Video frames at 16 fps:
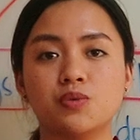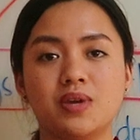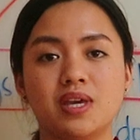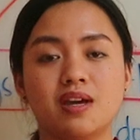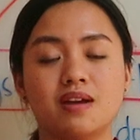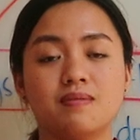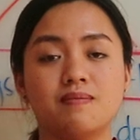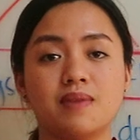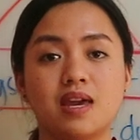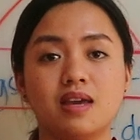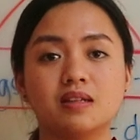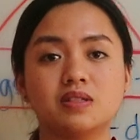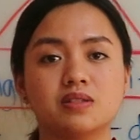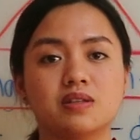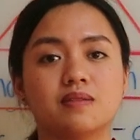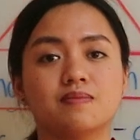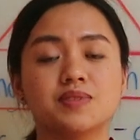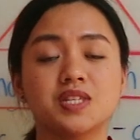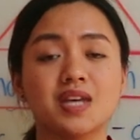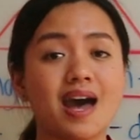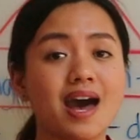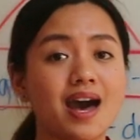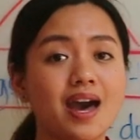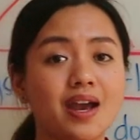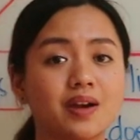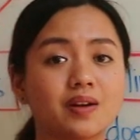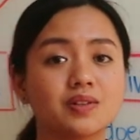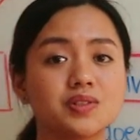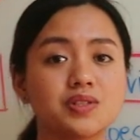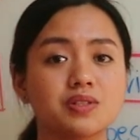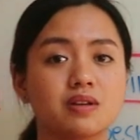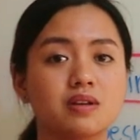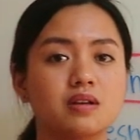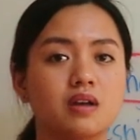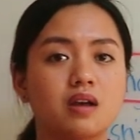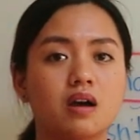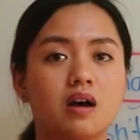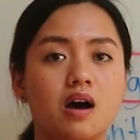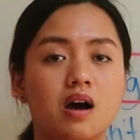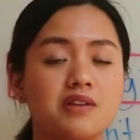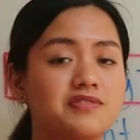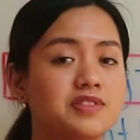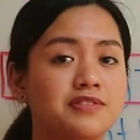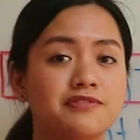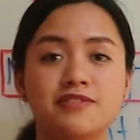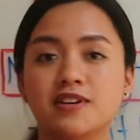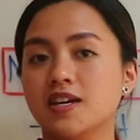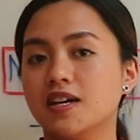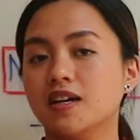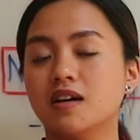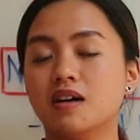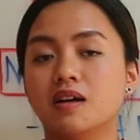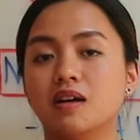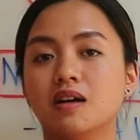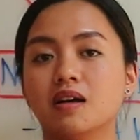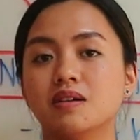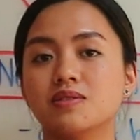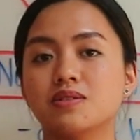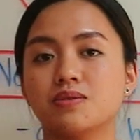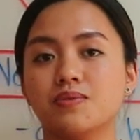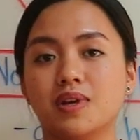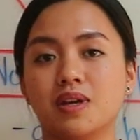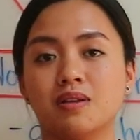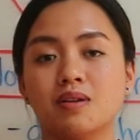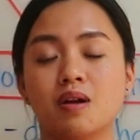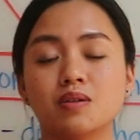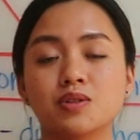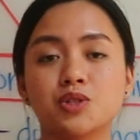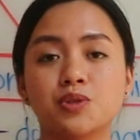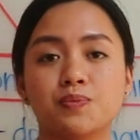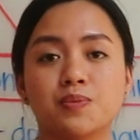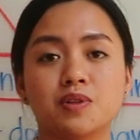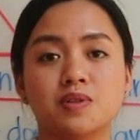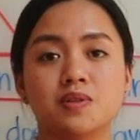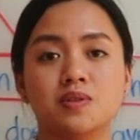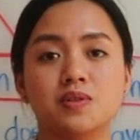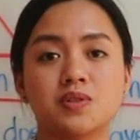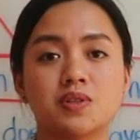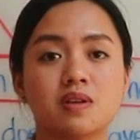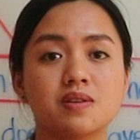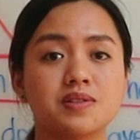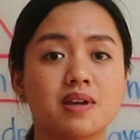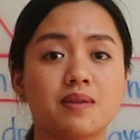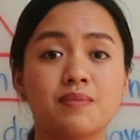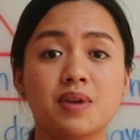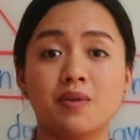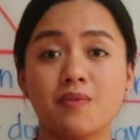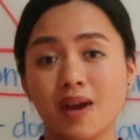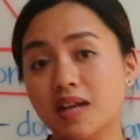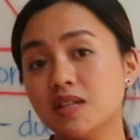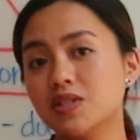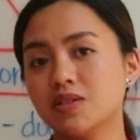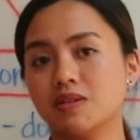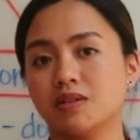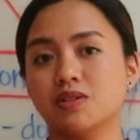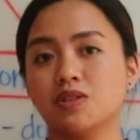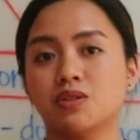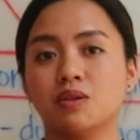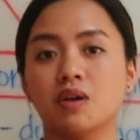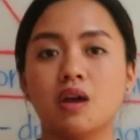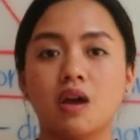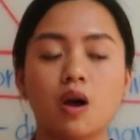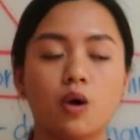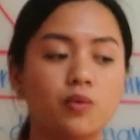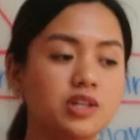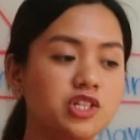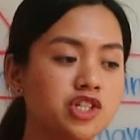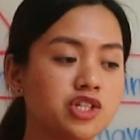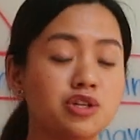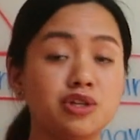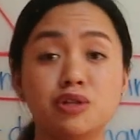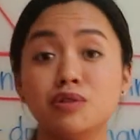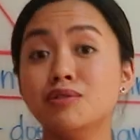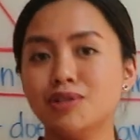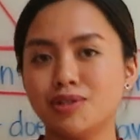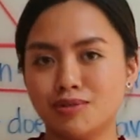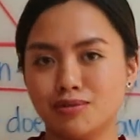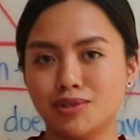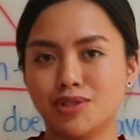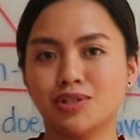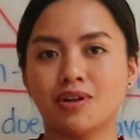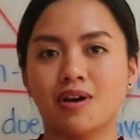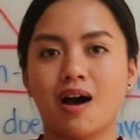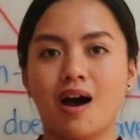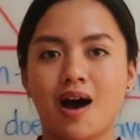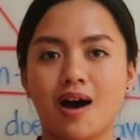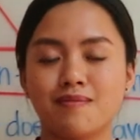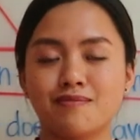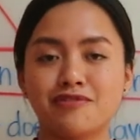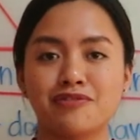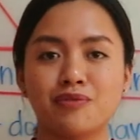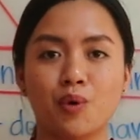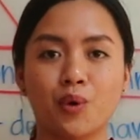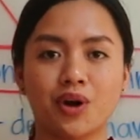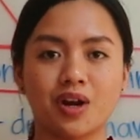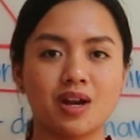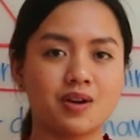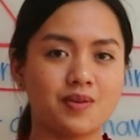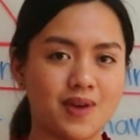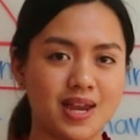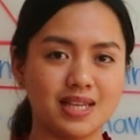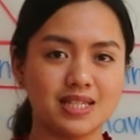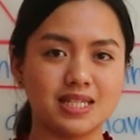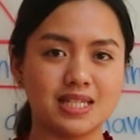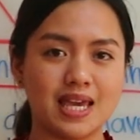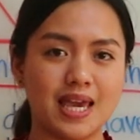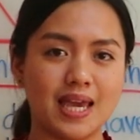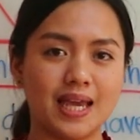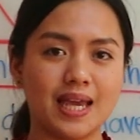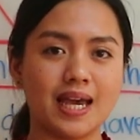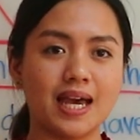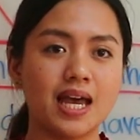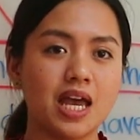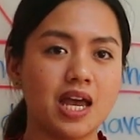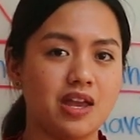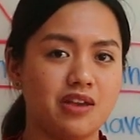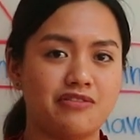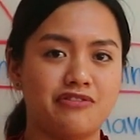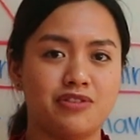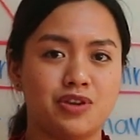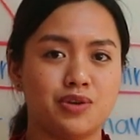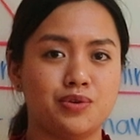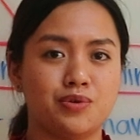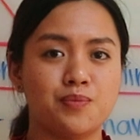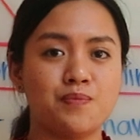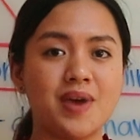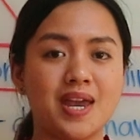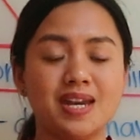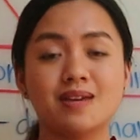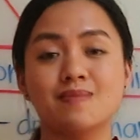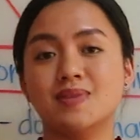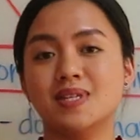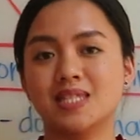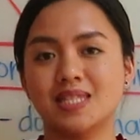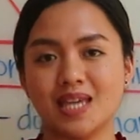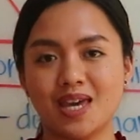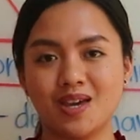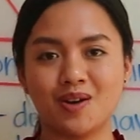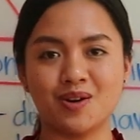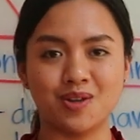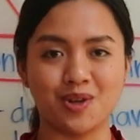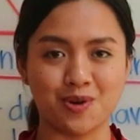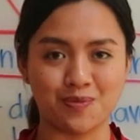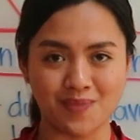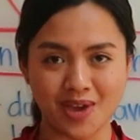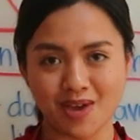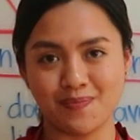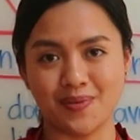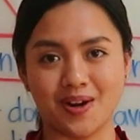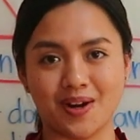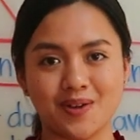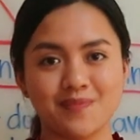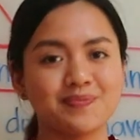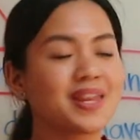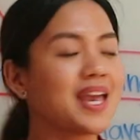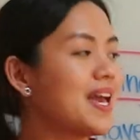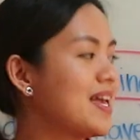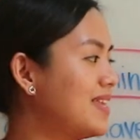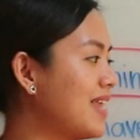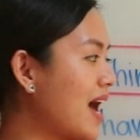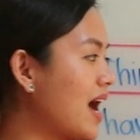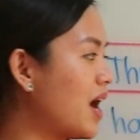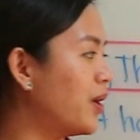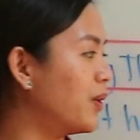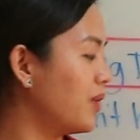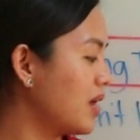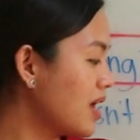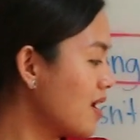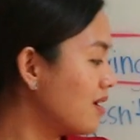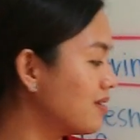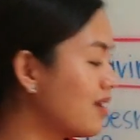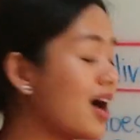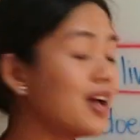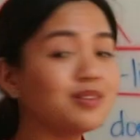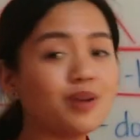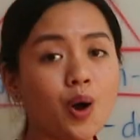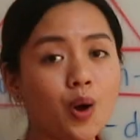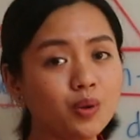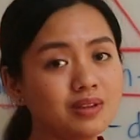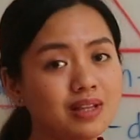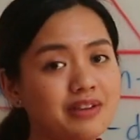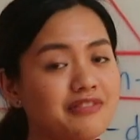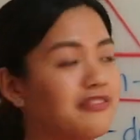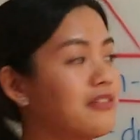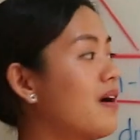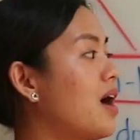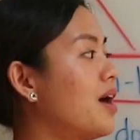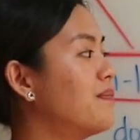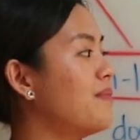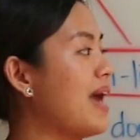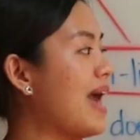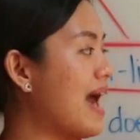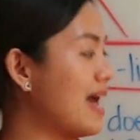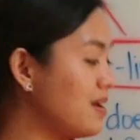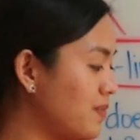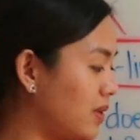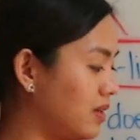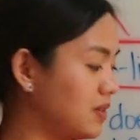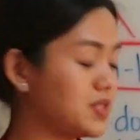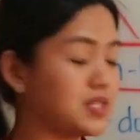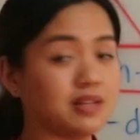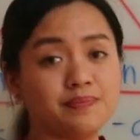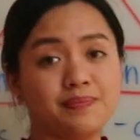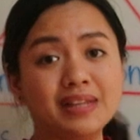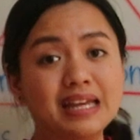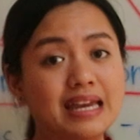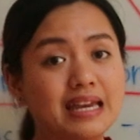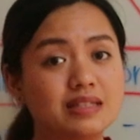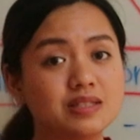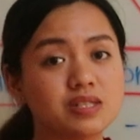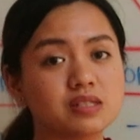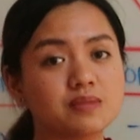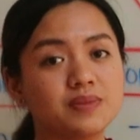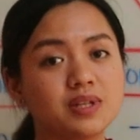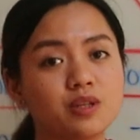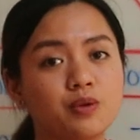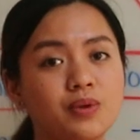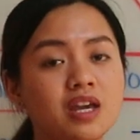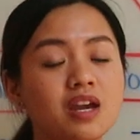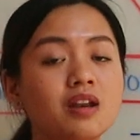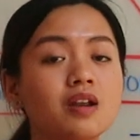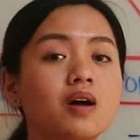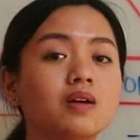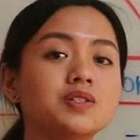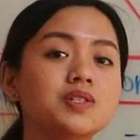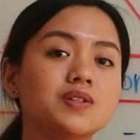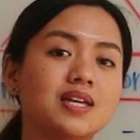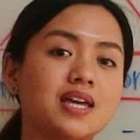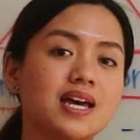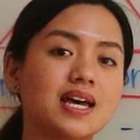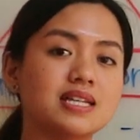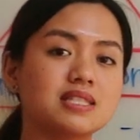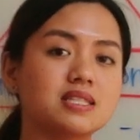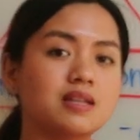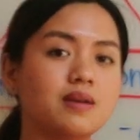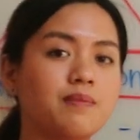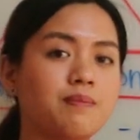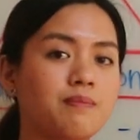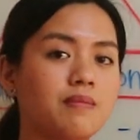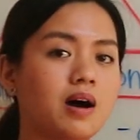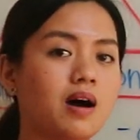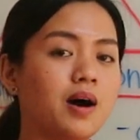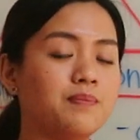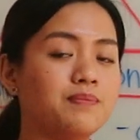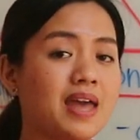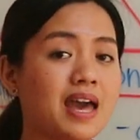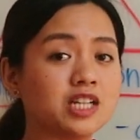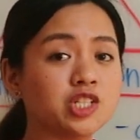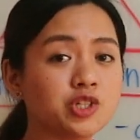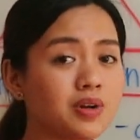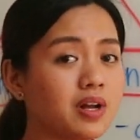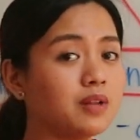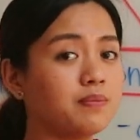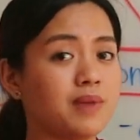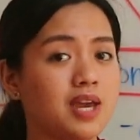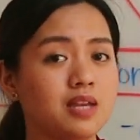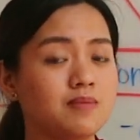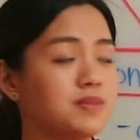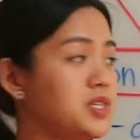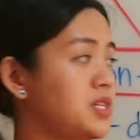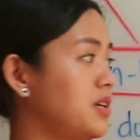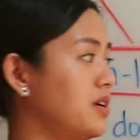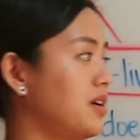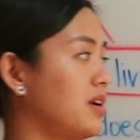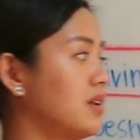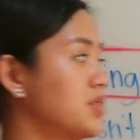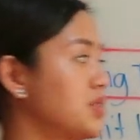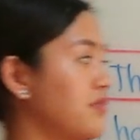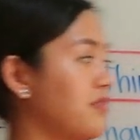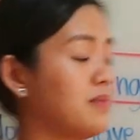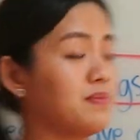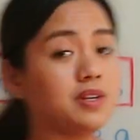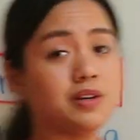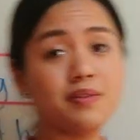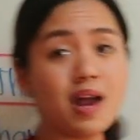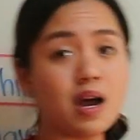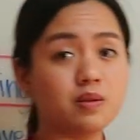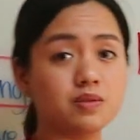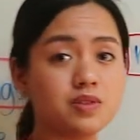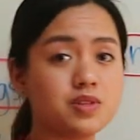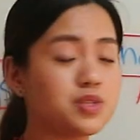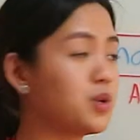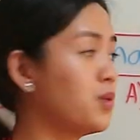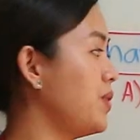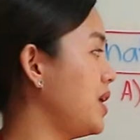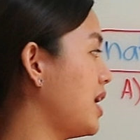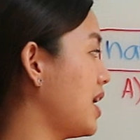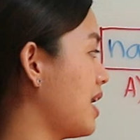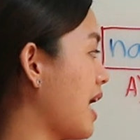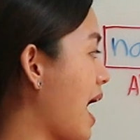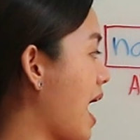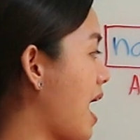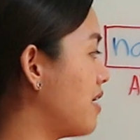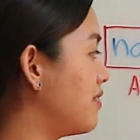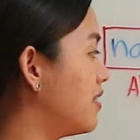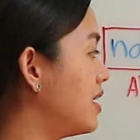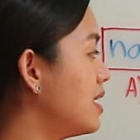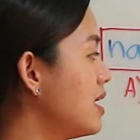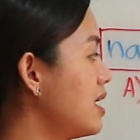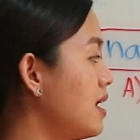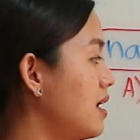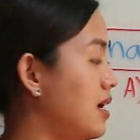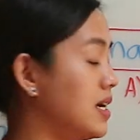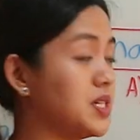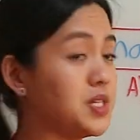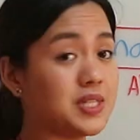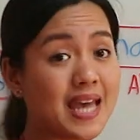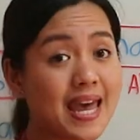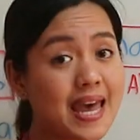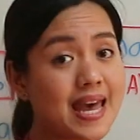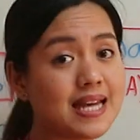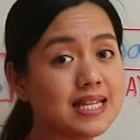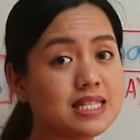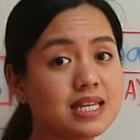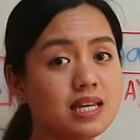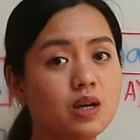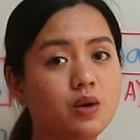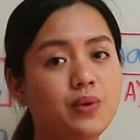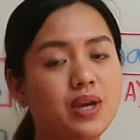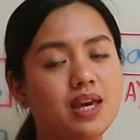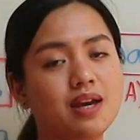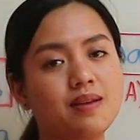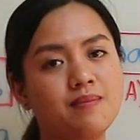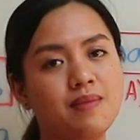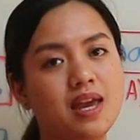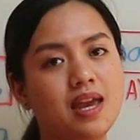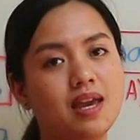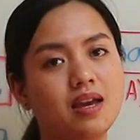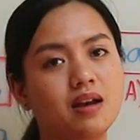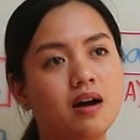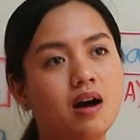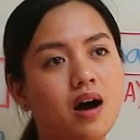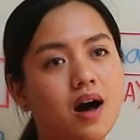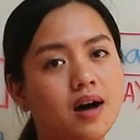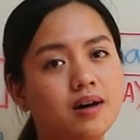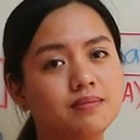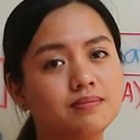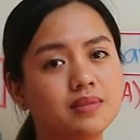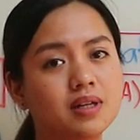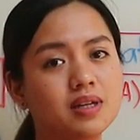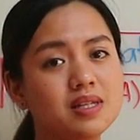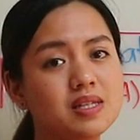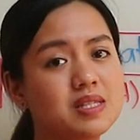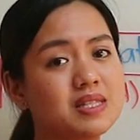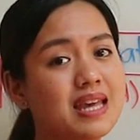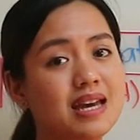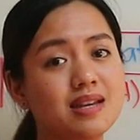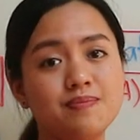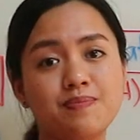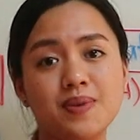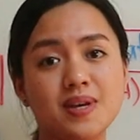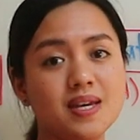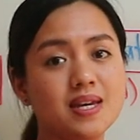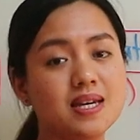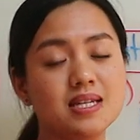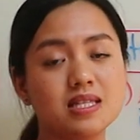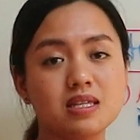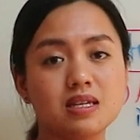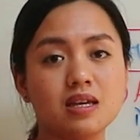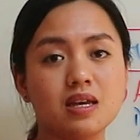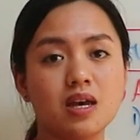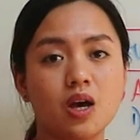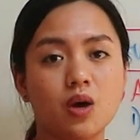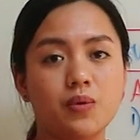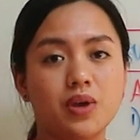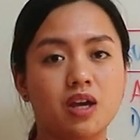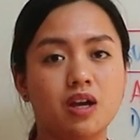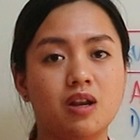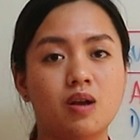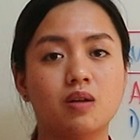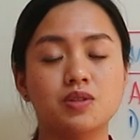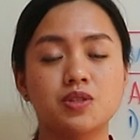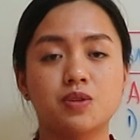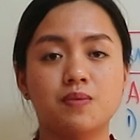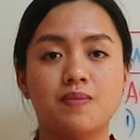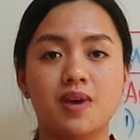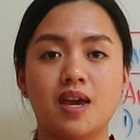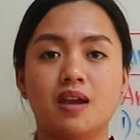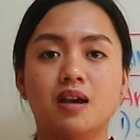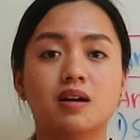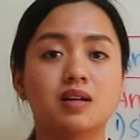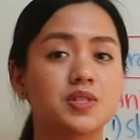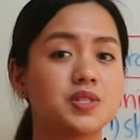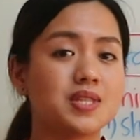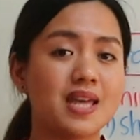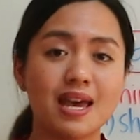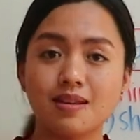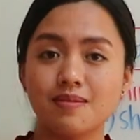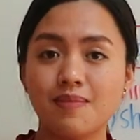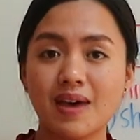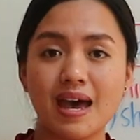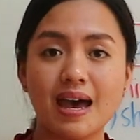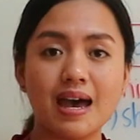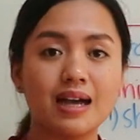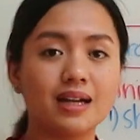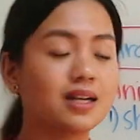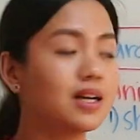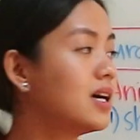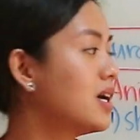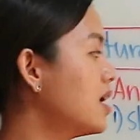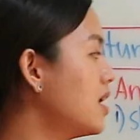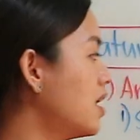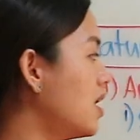we can make some tires of the vehicles, we can also produce some erasers which you use for erasing if you made a mistake on your paper. Now, not only from animals and plants, but we can also get natural-made materials from the ground. So we can have sand, we can make sand pit, we can also make a sandbag,